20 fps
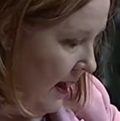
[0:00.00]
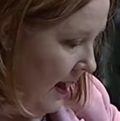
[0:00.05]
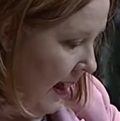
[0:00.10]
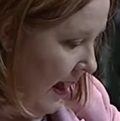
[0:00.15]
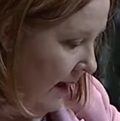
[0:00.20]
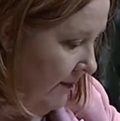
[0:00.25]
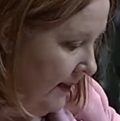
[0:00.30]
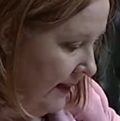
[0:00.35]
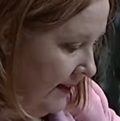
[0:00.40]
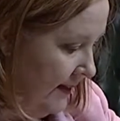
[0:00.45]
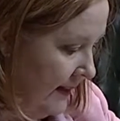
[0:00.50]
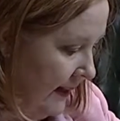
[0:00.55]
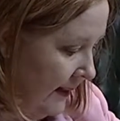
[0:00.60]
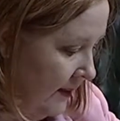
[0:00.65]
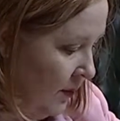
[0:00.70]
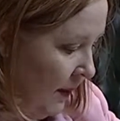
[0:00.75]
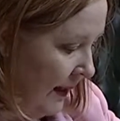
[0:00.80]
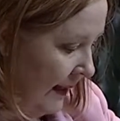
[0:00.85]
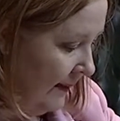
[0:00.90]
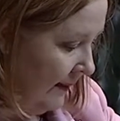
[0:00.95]
And then
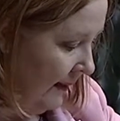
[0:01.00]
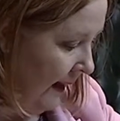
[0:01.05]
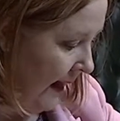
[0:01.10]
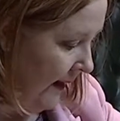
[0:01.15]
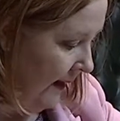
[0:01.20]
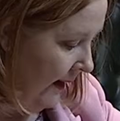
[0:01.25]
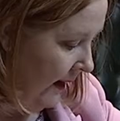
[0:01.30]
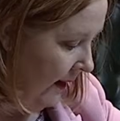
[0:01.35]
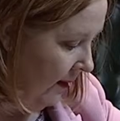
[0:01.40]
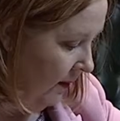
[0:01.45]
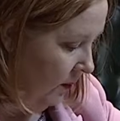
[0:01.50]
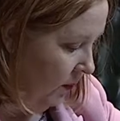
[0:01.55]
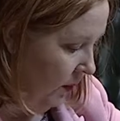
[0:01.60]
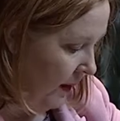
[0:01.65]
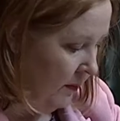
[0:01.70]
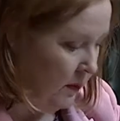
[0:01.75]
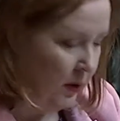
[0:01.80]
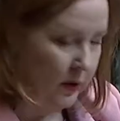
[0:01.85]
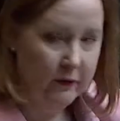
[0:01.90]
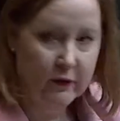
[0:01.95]
6 weeks later,
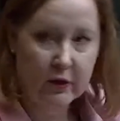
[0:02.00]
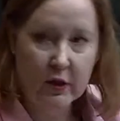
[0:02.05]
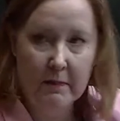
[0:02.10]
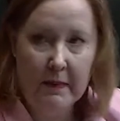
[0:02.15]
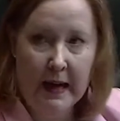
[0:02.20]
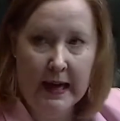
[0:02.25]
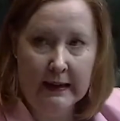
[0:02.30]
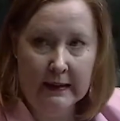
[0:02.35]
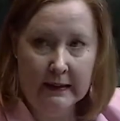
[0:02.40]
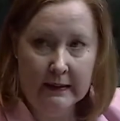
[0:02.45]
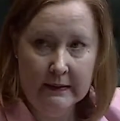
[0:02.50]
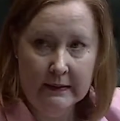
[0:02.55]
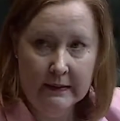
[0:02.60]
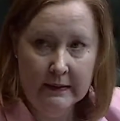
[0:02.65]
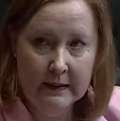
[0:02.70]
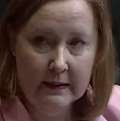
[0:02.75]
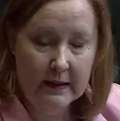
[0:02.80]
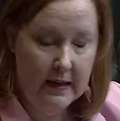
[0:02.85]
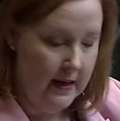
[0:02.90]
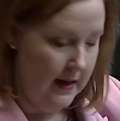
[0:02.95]
we moved to Maitland,
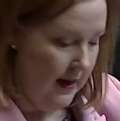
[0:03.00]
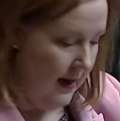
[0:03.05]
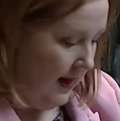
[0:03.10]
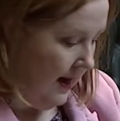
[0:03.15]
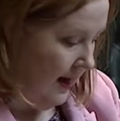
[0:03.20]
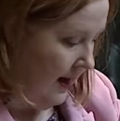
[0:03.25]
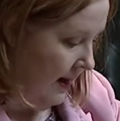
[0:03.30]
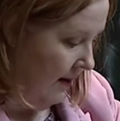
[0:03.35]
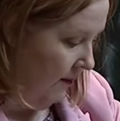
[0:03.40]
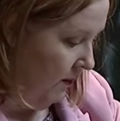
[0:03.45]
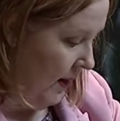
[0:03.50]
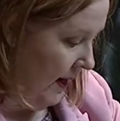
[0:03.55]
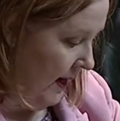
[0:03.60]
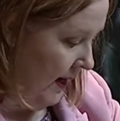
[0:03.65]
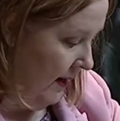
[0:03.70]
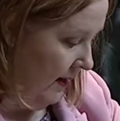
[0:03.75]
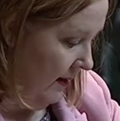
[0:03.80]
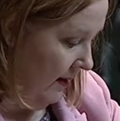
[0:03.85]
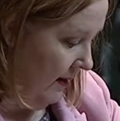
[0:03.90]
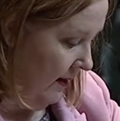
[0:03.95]

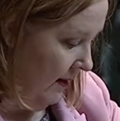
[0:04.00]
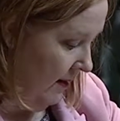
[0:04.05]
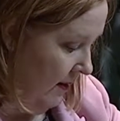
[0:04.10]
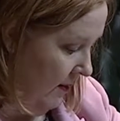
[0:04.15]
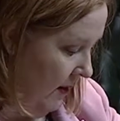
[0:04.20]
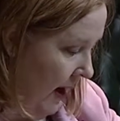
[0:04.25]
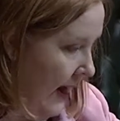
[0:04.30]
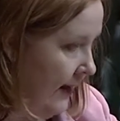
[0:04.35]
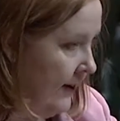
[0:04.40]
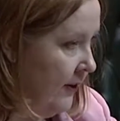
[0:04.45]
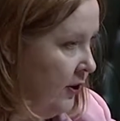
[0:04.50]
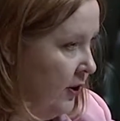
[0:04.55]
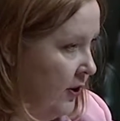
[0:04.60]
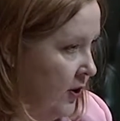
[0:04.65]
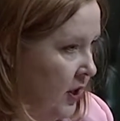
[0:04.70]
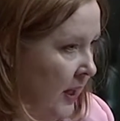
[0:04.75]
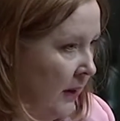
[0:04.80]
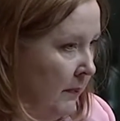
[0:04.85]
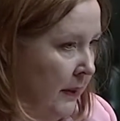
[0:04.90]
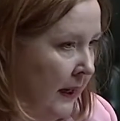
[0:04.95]
where I had a new
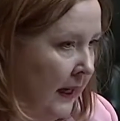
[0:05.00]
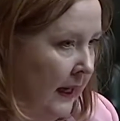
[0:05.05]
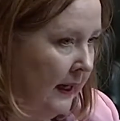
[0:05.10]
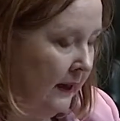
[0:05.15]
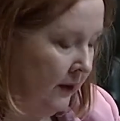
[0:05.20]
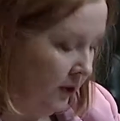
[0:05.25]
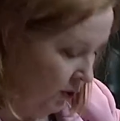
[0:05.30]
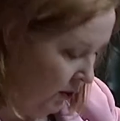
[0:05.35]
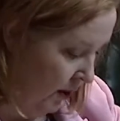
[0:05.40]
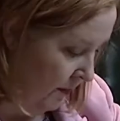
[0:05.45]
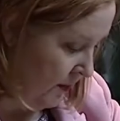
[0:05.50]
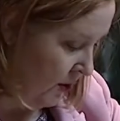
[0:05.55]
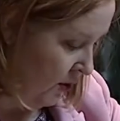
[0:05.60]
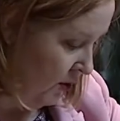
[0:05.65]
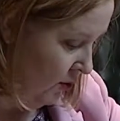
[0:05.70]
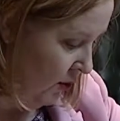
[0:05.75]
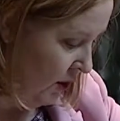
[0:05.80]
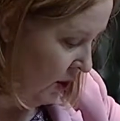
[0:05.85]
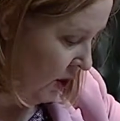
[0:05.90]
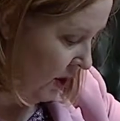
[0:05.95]
GP, a new
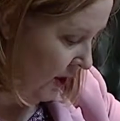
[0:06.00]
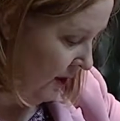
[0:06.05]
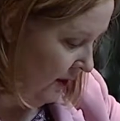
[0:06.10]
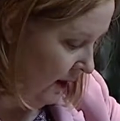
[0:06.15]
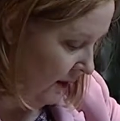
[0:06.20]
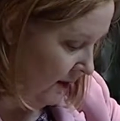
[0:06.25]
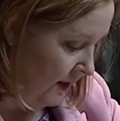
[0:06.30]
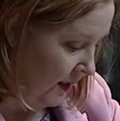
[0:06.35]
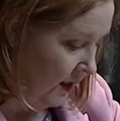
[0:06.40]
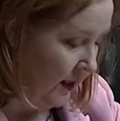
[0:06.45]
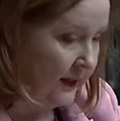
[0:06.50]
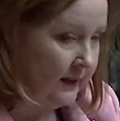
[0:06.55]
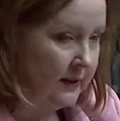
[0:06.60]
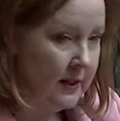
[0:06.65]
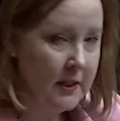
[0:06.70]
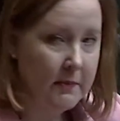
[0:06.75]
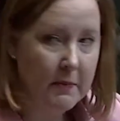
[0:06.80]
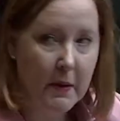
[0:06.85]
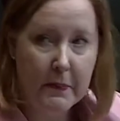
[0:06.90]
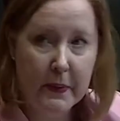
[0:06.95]
obstetrician. I was
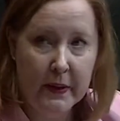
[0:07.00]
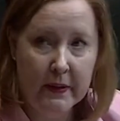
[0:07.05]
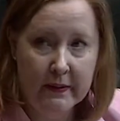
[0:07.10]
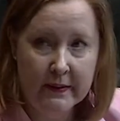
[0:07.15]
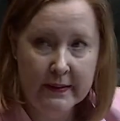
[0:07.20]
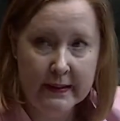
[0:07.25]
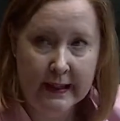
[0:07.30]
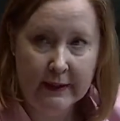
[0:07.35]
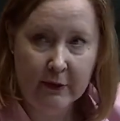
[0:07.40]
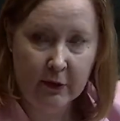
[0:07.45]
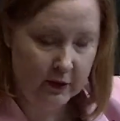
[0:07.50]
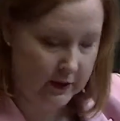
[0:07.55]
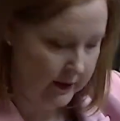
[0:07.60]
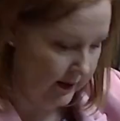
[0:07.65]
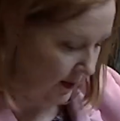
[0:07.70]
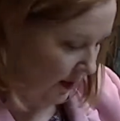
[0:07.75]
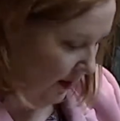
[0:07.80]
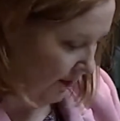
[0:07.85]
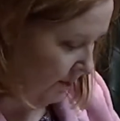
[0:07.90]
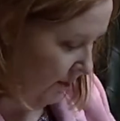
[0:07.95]
closer to my parents, thank
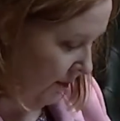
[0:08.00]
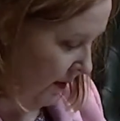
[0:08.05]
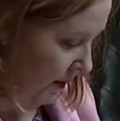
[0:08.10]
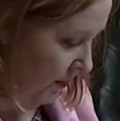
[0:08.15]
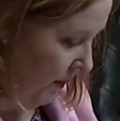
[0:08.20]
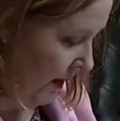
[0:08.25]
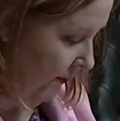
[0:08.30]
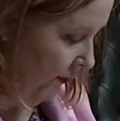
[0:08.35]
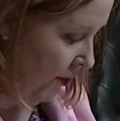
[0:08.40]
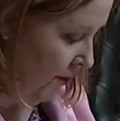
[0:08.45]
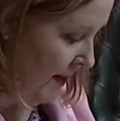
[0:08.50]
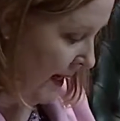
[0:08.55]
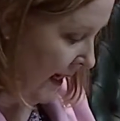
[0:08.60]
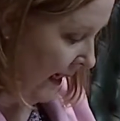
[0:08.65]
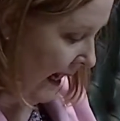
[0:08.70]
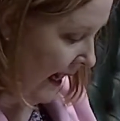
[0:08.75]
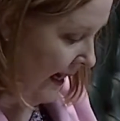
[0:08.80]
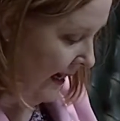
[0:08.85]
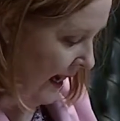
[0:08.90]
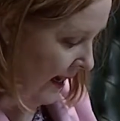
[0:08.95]
goodness. I went from
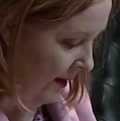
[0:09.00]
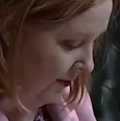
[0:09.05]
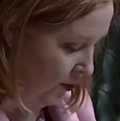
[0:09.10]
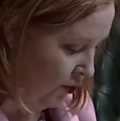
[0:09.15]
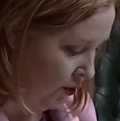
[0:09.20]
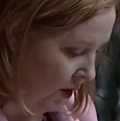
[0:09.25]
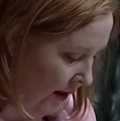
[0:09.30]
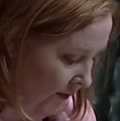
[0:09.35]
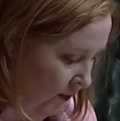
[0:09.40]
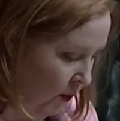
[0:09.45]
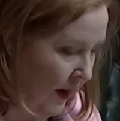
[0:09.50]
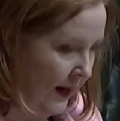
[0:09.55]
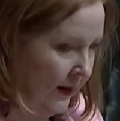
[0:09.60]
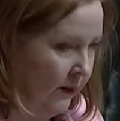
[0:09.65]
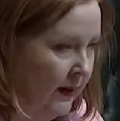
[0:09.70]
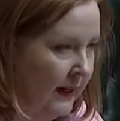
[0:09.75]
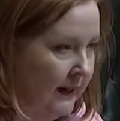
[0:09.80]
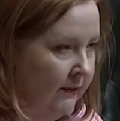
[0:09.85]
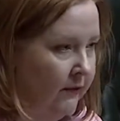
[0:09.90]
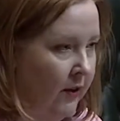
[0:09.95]
being 8 hours drive away
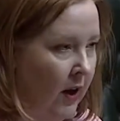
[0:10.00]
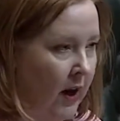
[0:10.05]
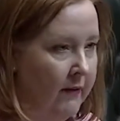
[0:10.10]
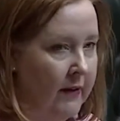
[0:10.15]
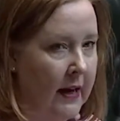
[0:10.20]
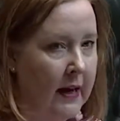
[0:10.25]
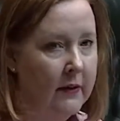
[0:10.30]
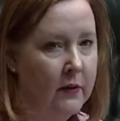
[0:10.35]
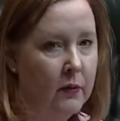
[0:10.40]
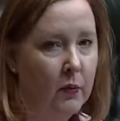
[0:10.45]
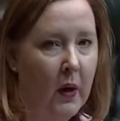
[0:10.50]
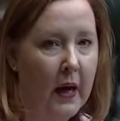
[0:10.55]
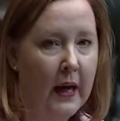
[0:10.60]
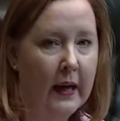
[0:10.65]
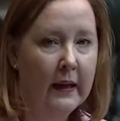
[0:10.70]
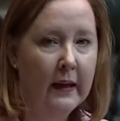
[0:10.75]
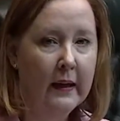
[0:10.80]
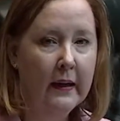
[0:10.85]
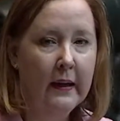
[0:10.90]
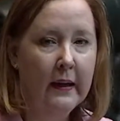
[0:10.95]
to only 5 hours away.